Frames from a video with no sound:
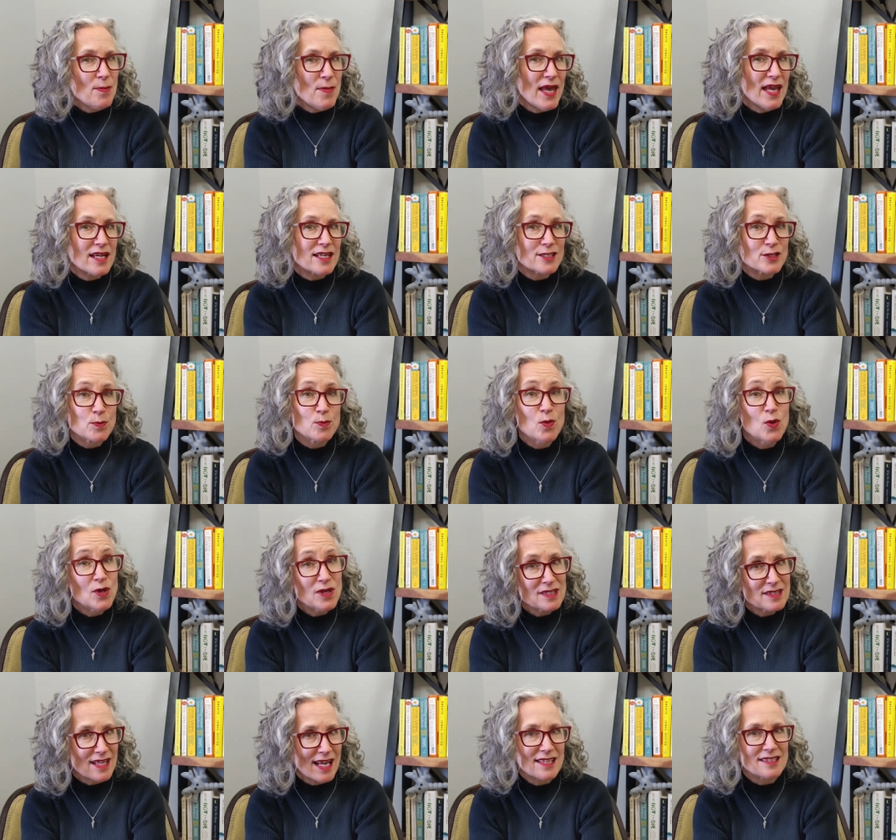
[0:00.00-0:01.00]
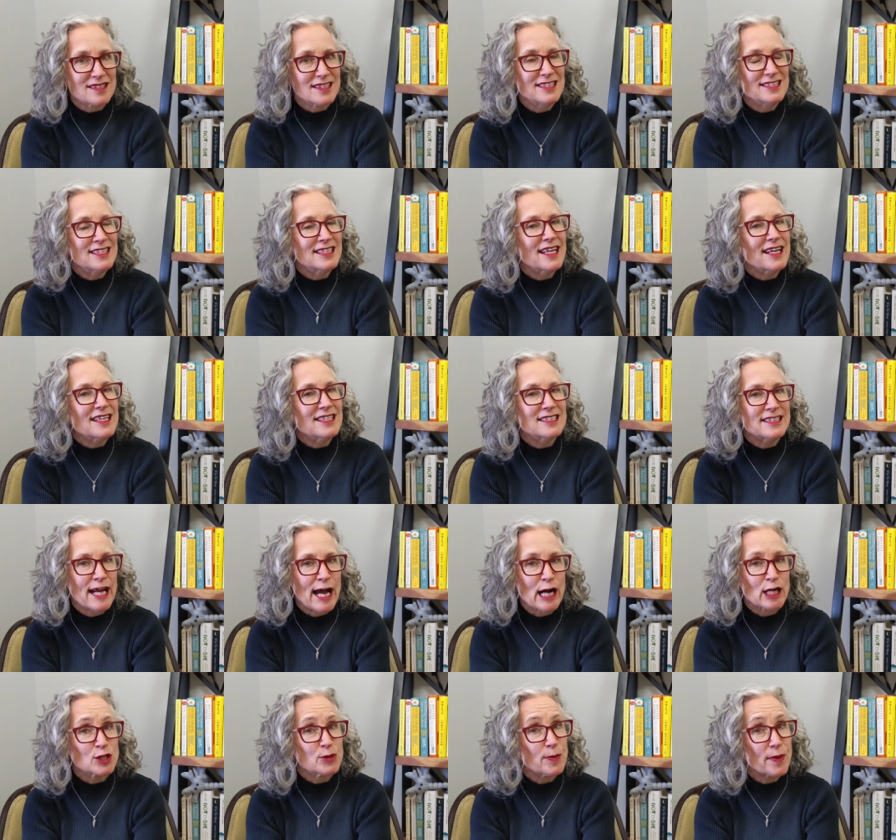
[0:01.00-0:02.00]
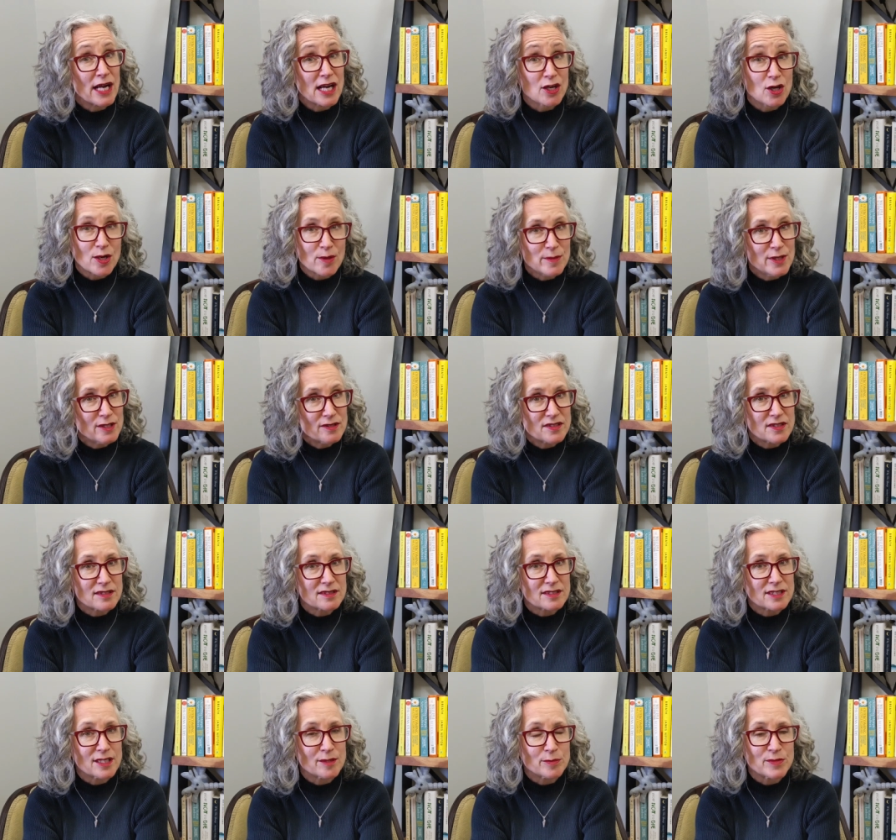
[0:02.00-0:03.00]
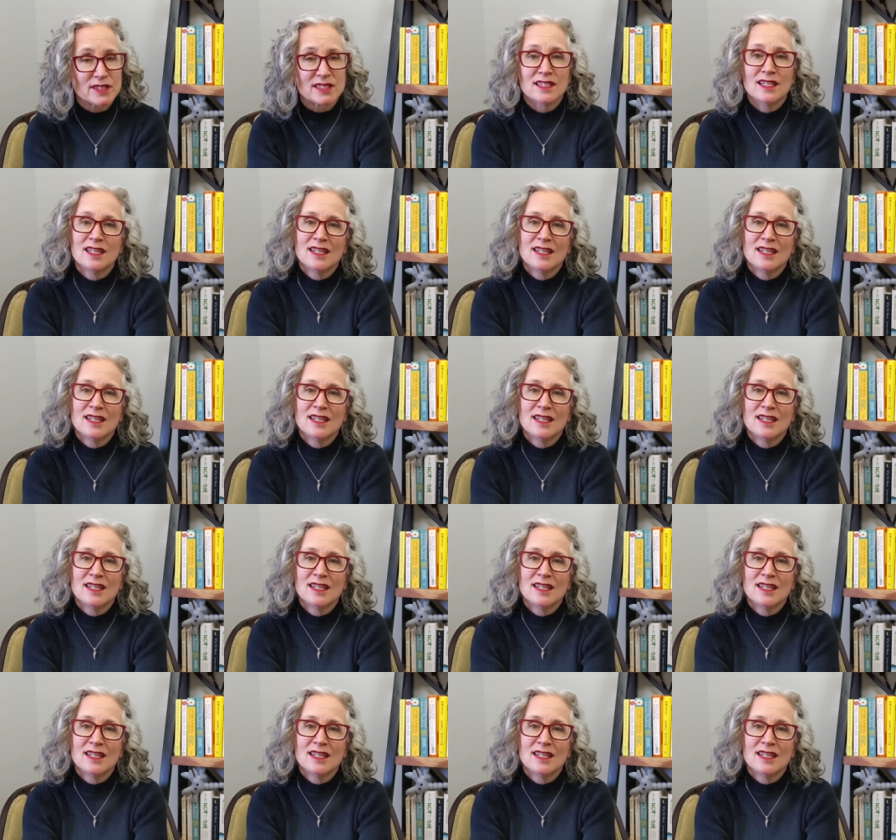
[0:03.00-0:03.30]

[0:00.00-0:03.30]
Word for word: make us more likely to get attacked by our immune systems.